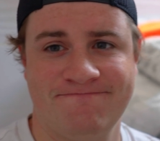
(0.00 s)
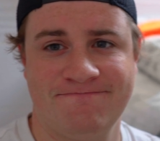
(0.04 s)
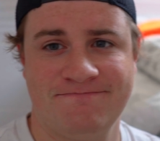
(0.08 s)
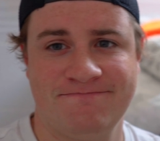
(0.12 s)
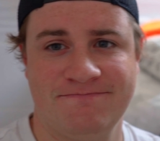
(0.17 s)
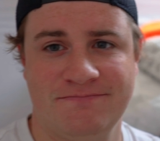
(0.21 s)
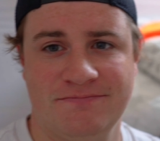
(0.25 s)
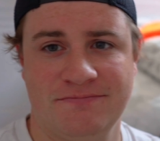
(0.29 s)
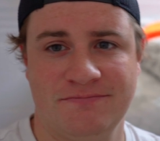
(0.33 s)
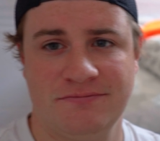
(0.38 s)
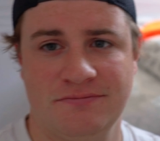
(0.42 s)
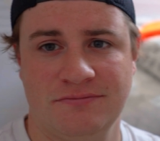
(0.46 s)

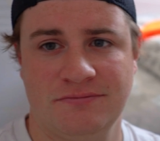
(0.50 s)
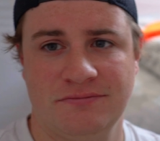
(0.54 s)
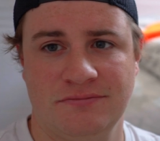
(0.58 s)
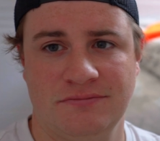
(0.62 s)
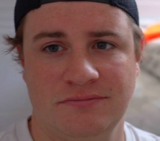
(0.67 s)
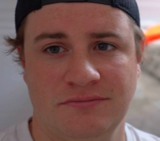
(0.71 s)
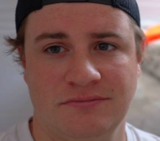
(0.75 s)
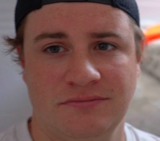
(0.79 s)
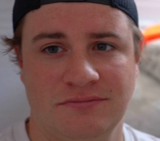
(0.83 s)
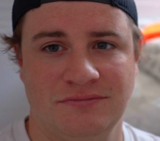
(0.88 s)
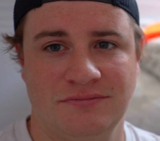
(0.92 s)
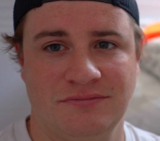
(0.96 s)

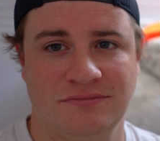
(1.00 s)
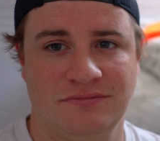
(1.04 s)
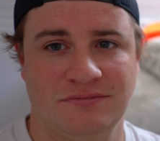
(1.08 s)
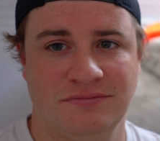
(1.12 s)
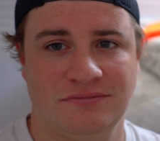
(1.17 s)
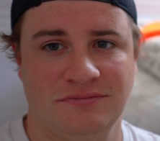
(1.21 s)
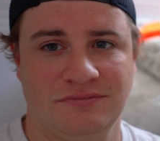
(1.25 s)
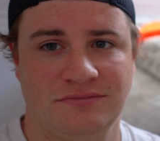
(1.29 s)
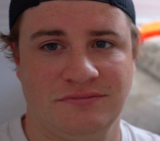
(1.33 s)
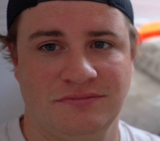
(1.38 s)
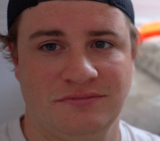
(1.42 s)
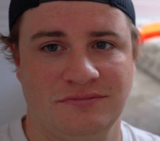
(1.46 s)

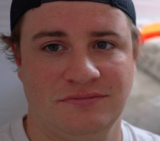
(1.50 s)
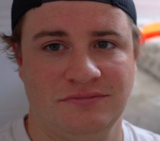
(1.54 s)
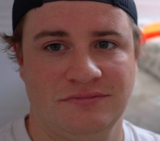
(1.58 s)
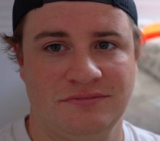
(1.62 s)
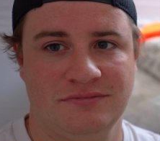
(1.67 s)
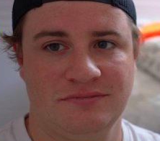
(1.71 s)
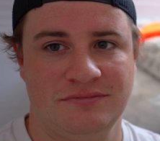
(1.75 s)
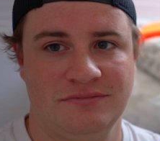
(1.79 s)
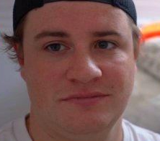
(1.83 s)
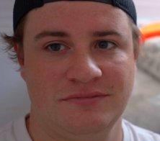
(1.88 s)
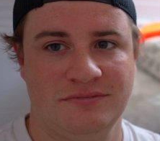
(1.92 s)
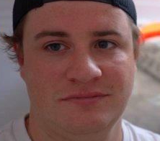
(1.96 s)
Can
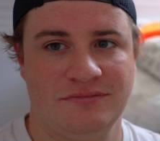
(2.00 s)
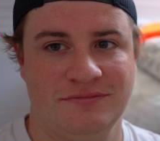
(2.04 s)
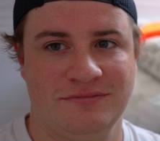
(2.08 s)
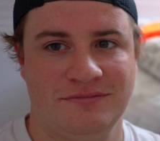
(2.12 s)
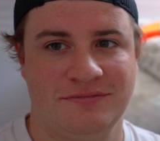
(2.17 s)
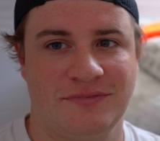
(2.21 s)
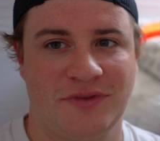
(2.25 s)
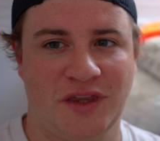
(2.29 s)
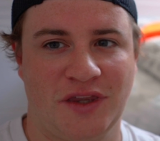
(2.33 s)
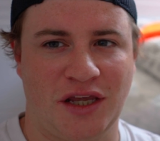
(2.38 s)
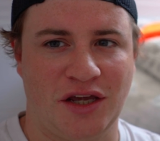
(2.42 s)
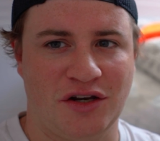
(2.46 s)

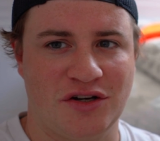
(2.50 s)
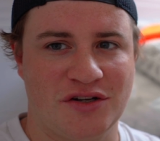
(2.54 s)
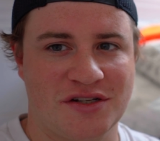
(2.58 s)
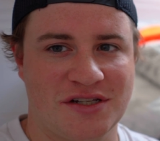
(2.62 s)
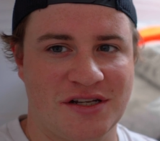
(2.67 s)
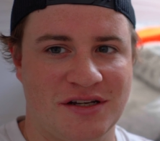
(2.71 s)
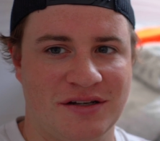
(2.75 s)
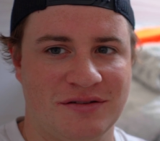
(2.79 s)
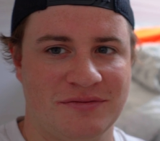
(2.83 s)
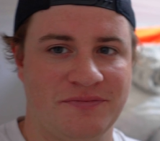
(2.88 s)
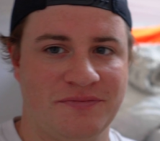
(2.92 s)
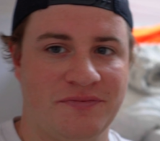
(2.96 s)
you
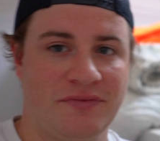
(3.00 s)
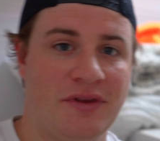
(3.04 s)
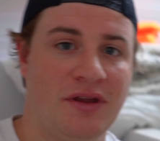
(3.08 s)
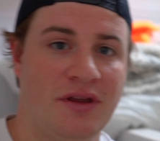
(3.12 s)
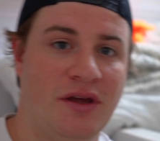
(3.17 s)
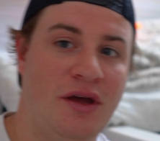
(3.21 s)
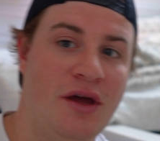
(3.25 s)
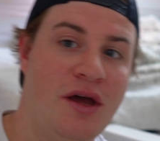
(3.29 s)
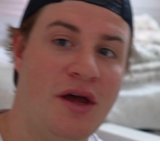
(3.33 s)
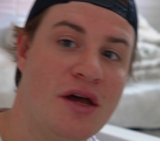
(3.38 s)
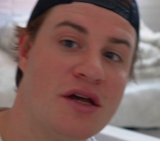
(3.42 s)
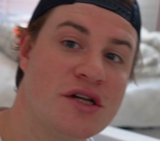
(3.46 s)
see?
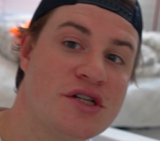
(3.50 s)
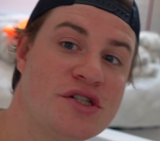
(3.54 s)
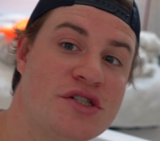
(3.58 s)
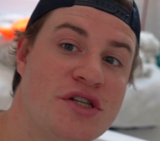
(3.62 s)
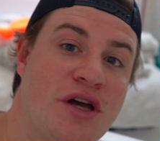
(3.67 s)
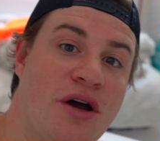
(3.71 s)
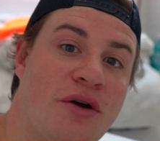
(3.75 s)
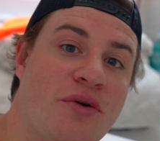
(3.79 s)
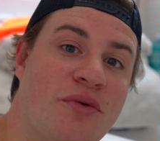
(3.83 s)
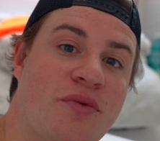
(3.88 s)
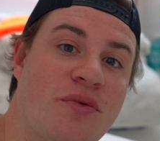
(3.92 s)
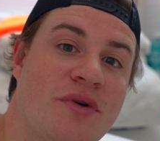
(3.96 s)

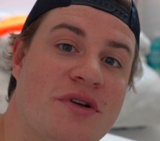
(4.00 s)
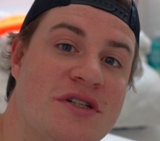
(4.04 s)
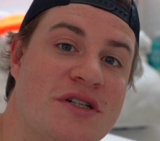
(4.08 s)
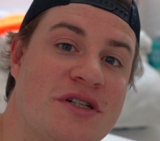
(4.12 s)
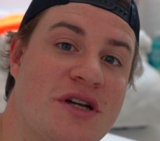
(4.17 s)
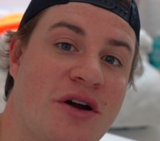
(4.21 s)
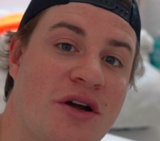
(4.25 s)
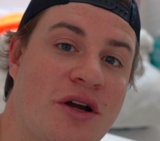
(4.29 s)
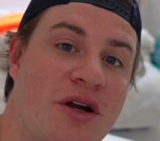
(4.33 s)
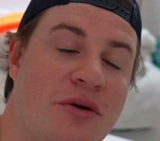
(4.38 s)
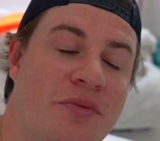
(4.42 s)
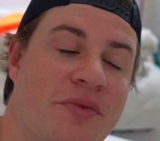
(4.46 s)
So what's
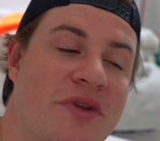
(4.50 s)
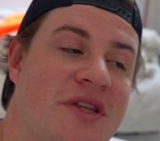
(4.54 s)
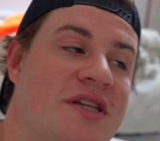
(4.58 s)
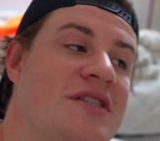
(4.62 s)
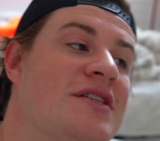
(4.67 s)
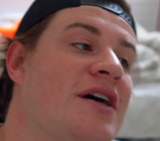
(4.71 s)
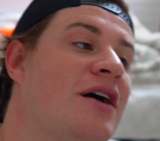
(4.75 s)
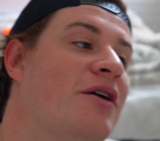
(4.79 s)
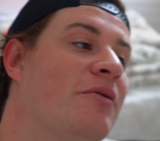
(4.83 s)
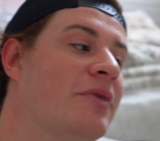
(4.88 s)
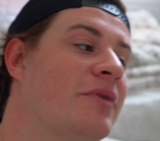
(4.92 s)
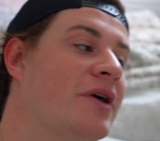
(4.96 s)
going on with
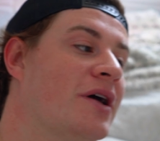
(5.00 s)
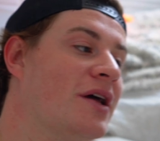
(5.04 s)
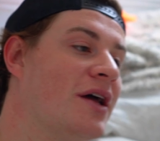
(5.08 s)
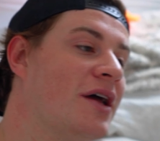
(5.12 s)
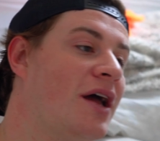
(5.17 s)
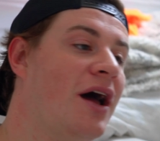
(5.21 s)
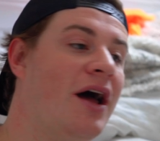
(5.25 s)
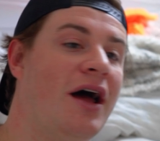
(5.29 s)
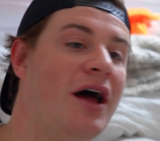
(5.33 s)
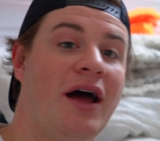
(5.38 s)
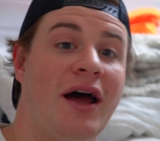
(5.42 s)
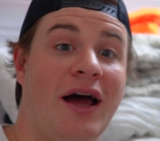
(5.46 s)
this helmet?
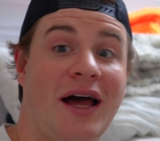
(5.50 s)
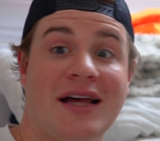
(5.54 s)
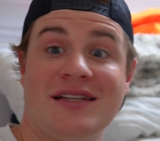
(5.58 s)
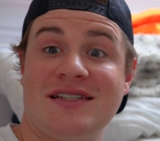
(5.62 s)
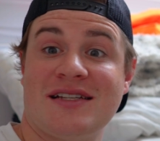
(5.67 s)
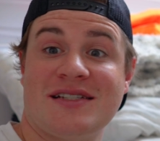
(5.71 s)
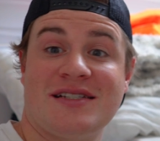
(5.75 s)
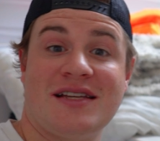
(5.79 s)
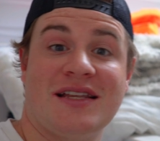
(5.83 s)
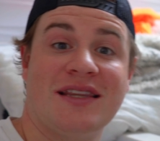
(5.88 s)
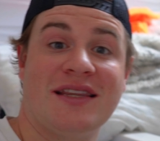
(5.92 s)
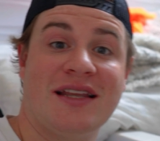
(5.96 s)
As
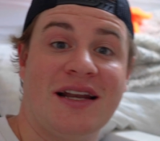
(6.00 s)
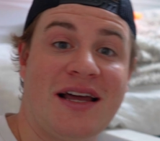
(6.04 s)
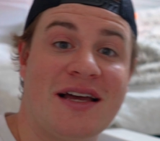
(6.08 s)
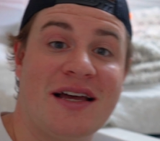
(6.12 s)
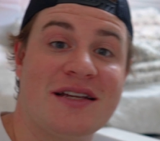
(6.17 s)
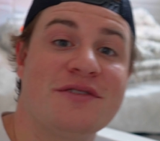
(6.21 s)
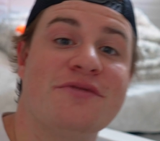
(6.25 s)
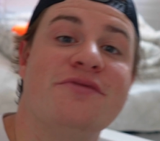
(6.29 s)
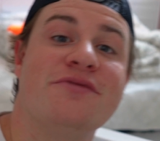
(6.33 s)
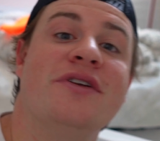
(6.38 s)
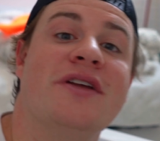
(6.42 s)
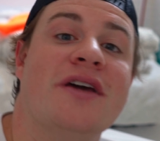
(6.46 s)
I said in the
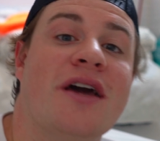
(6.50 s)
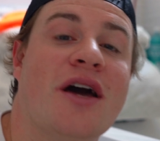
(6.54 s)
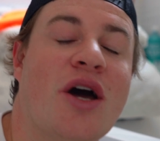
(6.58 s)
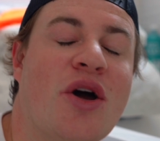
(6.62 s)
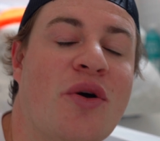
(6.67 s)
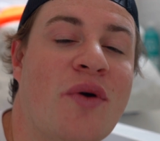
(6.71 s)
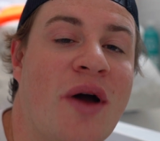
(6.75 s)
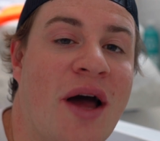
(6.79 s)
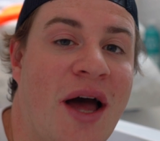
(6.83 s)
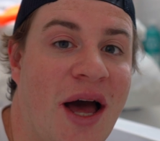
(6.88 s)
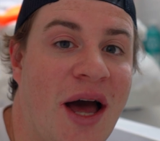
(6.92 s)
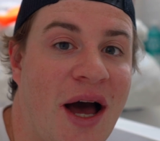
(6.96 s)
last
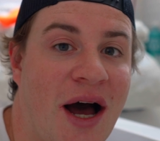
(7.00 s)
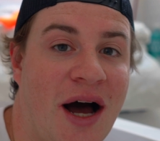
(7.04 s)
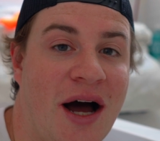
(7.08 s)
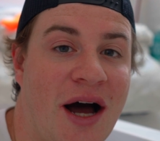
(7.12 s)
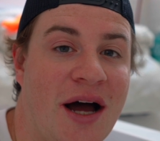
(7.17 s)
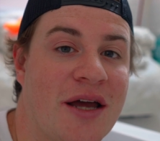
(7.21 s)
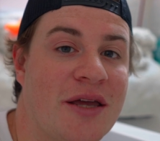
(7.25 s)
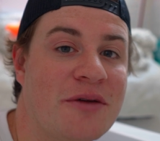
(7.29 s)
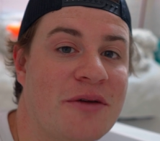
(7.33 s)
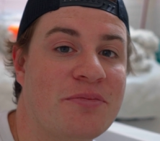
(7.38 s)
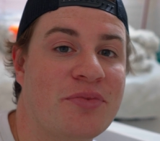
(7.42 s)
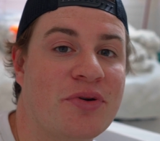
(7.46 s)
video,
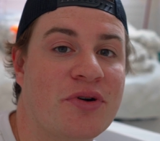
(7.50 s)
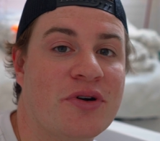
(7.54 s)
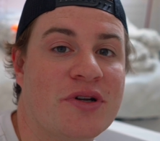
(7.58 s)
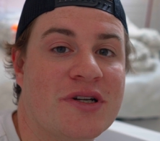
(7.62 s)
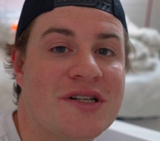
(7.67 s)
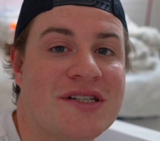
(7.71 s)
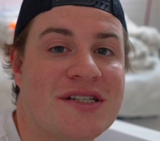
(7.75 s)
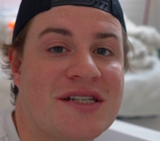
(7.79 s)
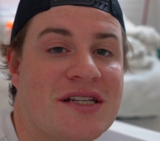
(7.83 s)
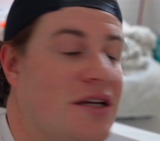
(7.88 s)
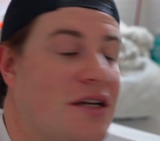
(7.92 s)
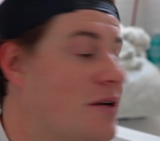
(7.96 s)
I
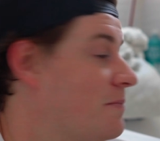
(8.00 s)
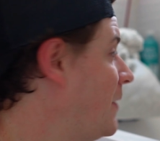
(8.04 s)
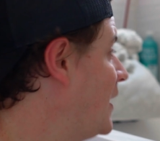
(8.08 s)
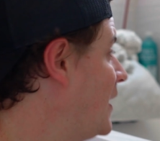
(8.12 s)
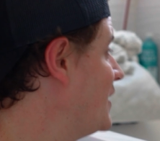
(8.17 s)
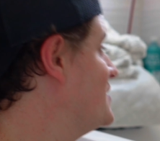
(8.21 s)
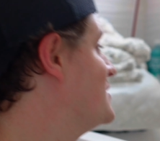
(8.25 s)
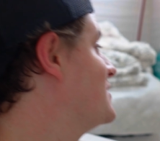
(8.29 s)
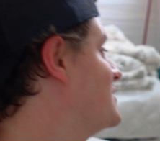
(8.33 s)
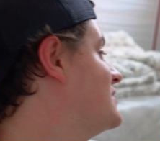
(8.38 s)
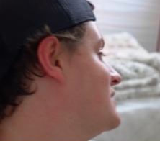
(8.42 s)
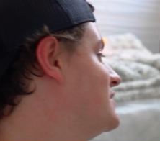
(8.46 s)
put
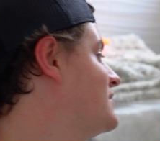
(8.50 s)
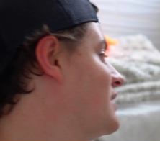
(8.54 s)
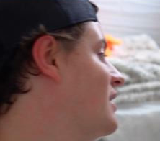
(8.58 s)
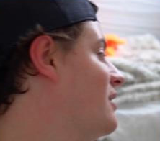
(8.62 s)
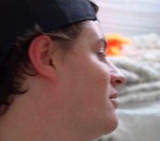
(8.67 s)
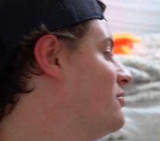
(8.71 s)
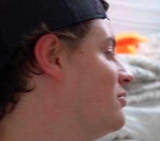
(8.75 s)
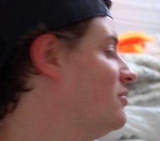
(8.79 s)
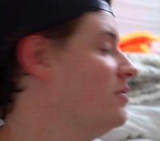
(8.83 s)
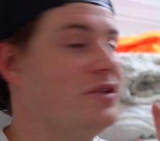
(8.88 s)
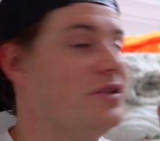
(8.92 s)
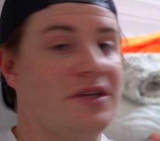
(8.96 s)
paint
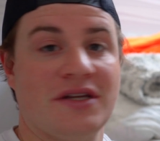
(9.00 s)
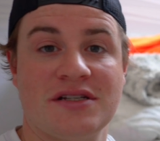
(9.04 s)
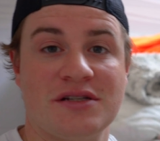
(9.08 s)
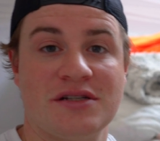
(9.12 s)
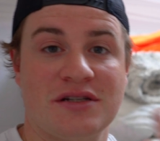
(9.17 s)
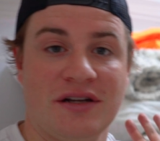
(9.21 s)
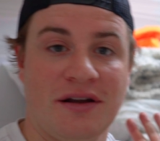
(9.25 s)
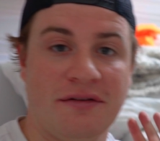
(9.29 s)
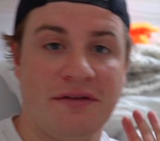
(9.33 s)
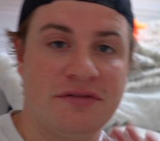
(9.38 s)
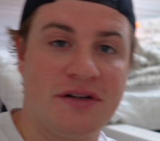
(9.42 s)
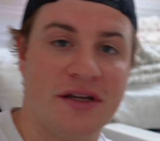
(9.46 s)
down on
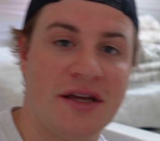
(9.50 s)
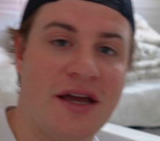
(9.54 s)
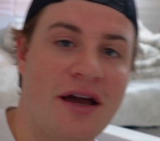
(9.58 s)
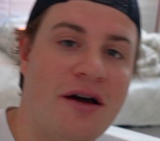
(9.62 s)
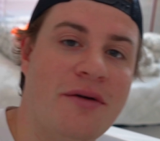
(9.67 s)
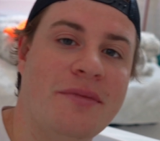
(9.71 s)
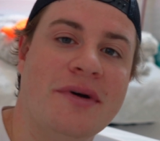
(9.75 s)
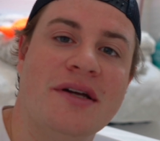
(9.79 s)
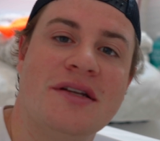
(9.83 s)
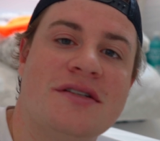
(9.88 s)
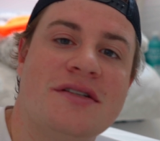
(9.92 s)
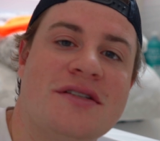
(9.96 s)
this lovely
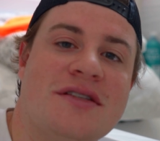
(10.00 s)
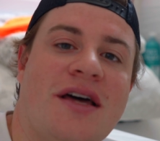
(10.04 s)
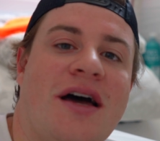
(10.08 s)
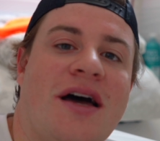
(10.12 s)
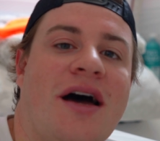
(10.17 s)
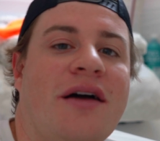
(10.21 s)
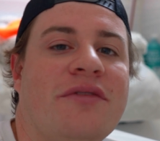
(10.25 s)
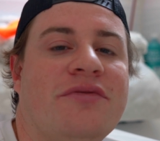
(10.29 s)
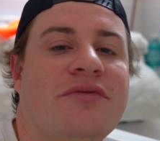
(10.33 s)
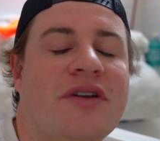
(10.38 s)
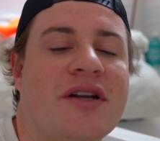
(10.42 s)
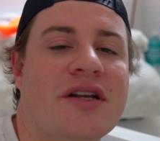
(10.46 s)
helmet that
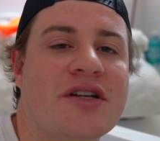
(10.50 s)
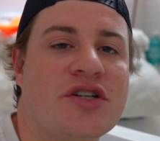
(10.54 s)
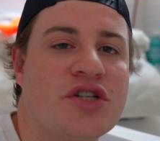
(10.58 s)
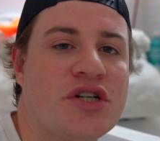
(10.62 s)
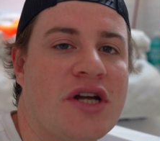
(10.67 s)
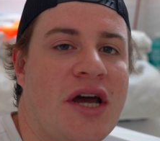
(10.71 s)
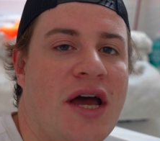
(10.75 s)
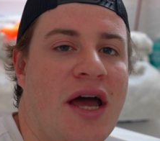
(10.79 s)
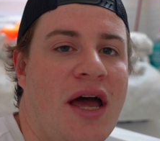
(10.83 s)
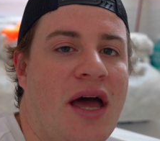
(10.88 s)
I finished.